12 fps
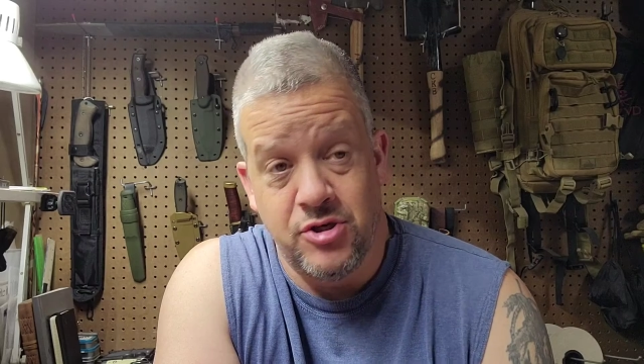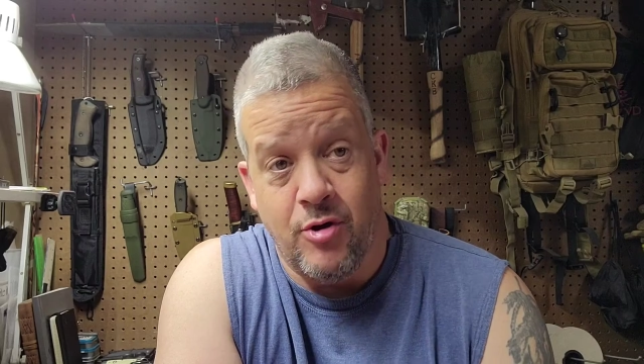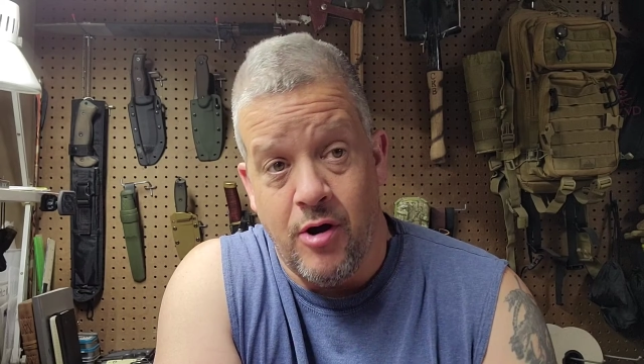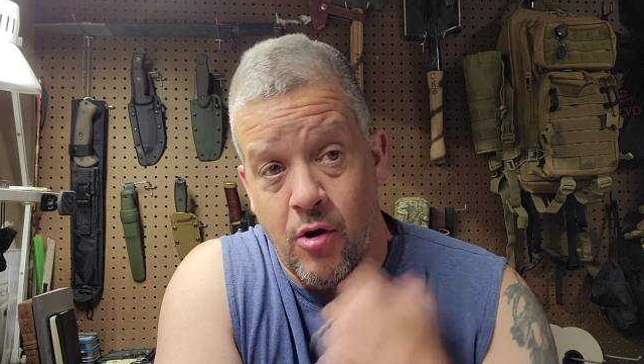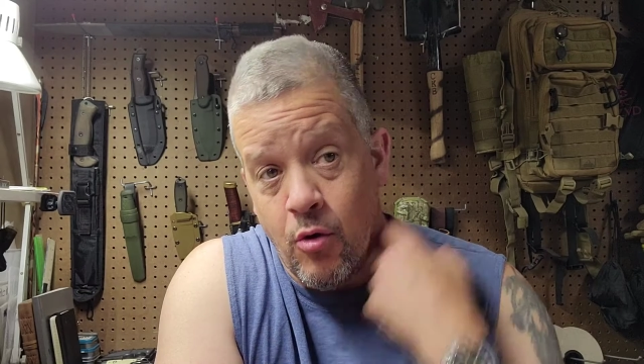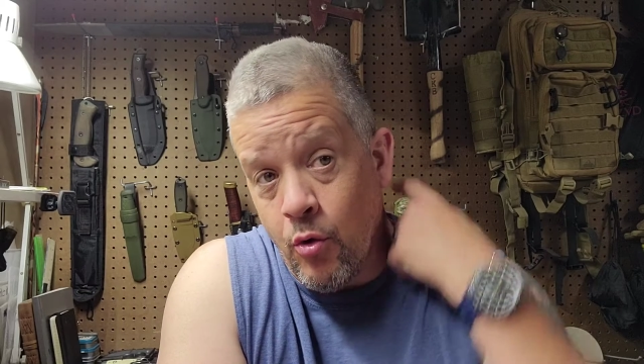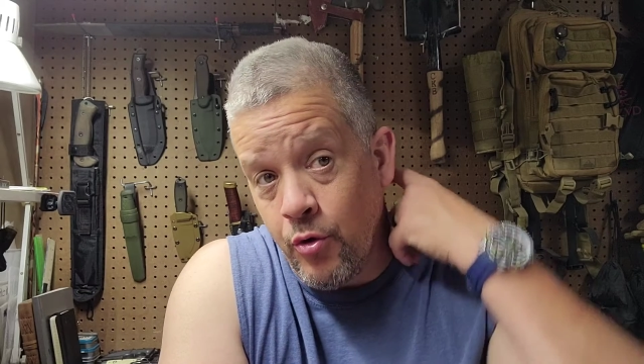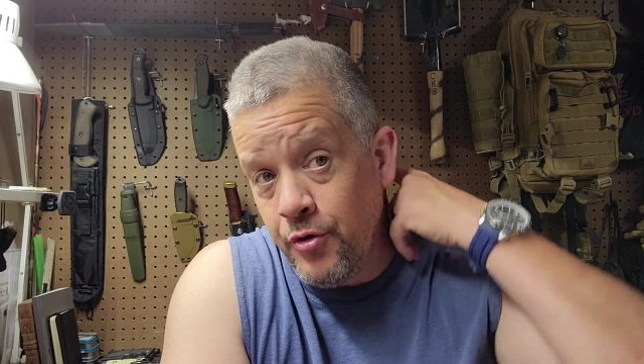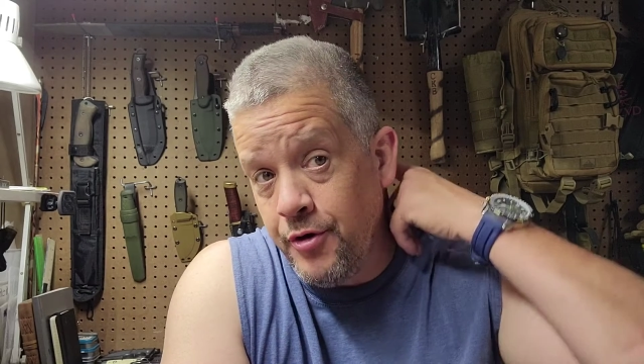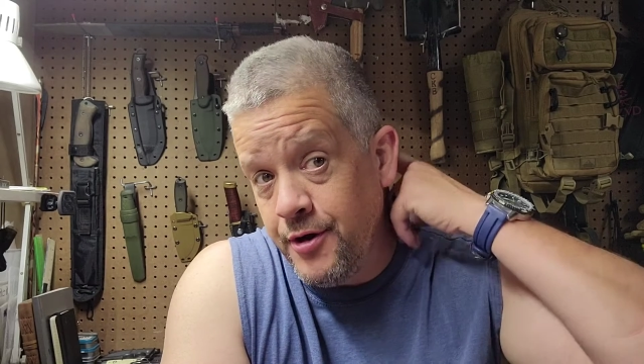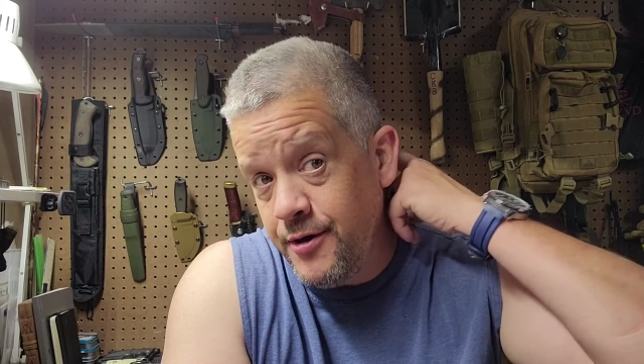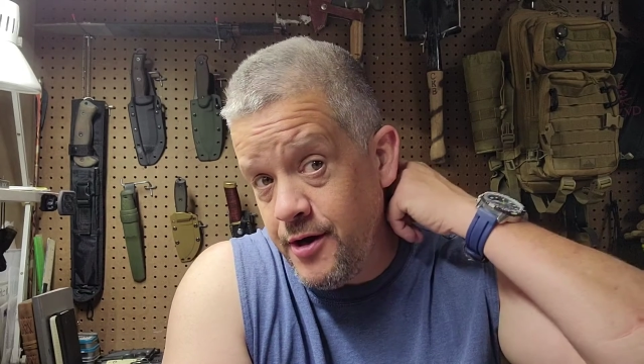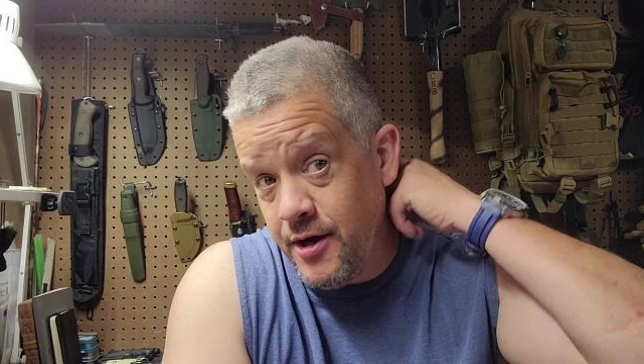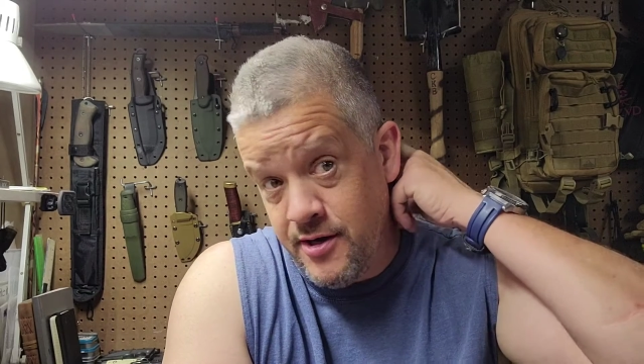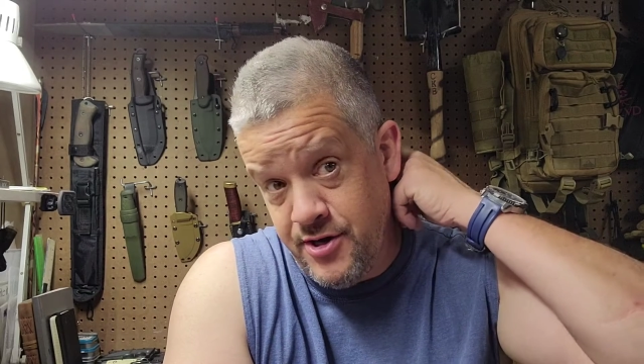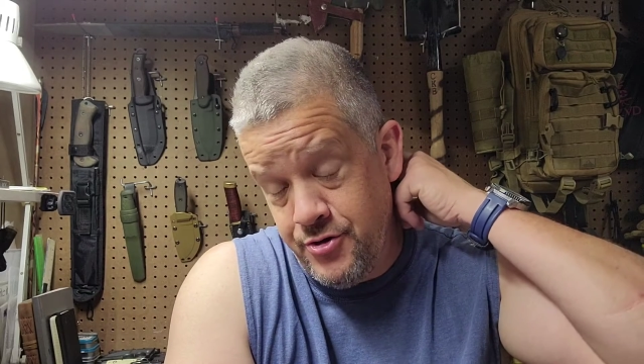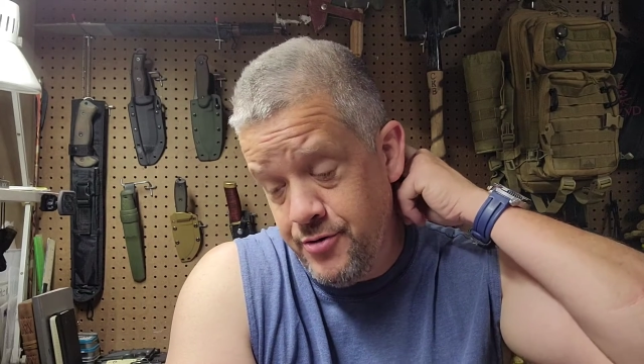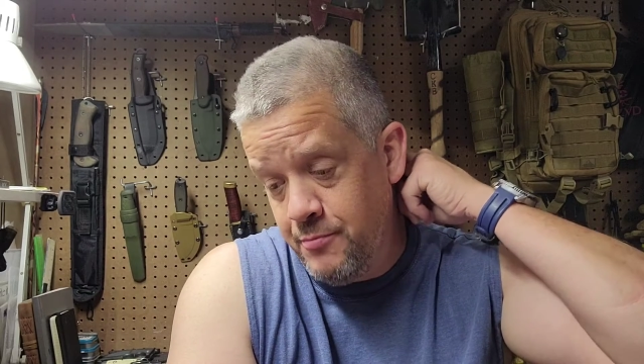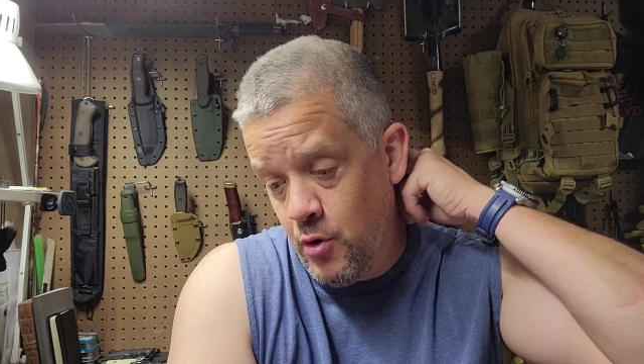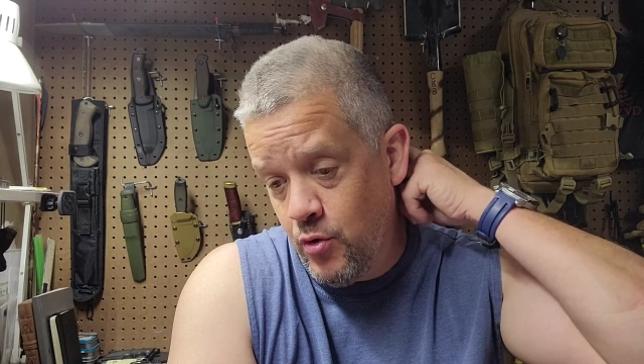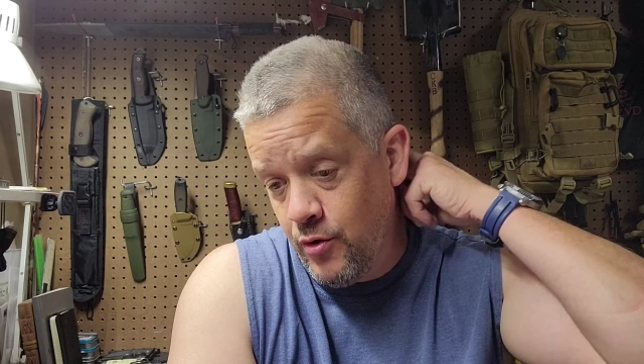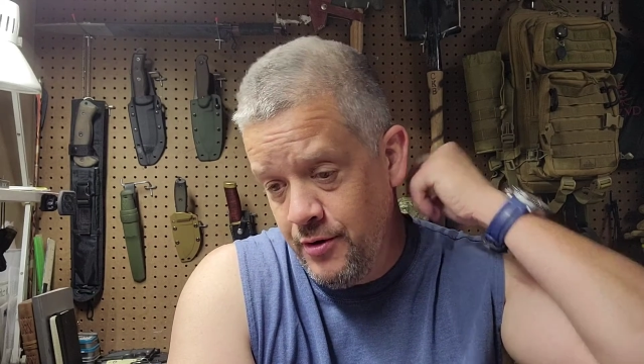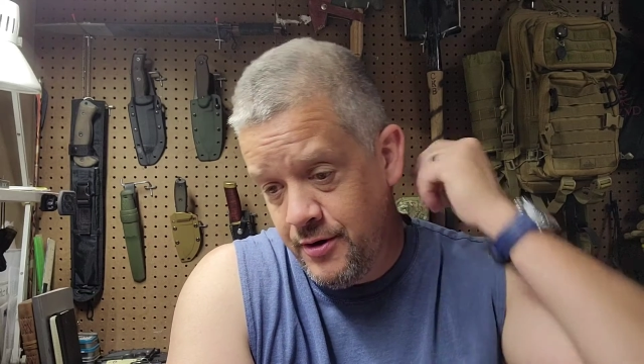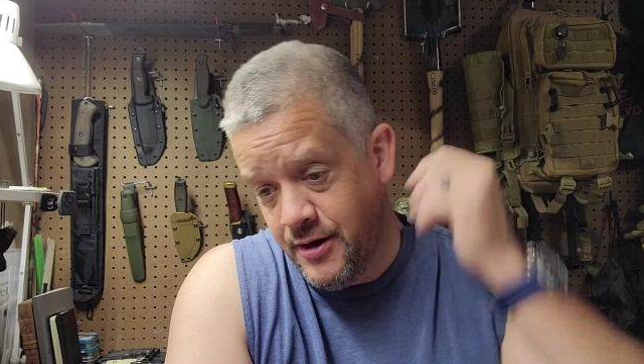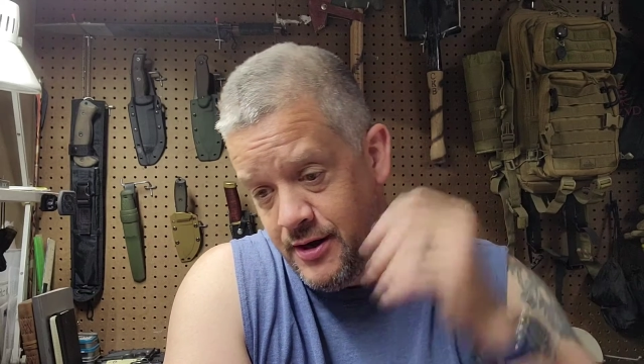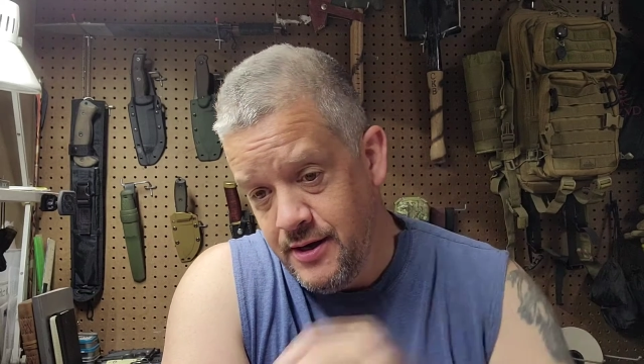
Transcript: So I ordered a hundred more.